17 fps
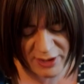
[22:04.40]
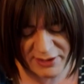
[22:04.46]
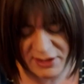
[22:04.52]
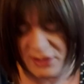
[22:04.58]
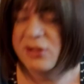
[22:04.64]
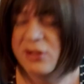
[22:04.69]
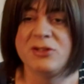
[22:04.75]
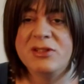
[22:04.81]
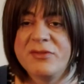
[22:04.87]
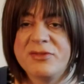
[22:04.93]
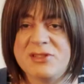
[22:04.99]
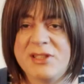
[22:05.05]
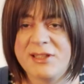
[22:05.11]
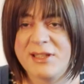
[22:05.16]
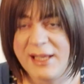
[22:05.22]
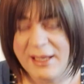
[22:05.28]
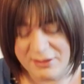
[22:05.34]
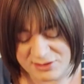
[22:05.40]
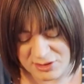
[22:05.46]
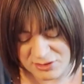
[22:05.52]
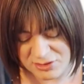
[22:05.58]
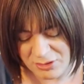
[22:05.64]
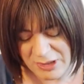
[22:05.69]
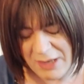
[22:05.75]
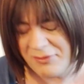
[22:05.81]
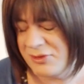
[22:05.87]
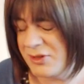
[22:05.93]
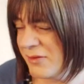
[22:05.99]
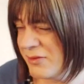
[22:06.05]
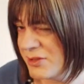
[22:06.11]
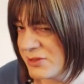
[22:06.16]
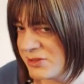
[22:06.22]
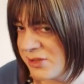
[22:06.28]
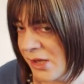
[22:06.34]
I can use it for something else. I do have
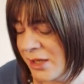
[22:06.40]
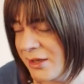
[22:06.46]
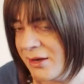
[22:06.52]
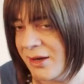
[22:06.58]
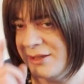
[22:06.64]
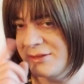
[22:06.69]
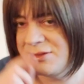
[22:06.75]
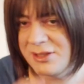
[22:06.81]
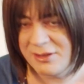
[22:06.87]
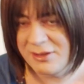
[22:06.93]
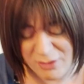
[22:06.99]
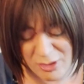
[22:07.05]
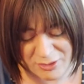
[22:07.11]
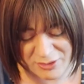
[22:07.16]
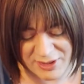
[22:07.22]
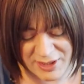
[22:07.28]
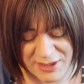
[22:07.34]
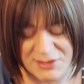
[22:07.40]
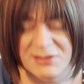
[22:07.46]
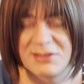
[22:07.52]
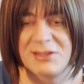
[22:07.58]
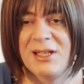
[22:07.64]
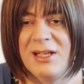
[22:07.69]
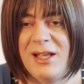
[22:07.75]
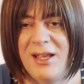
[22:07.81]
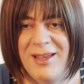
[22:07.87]
another slight idea on this,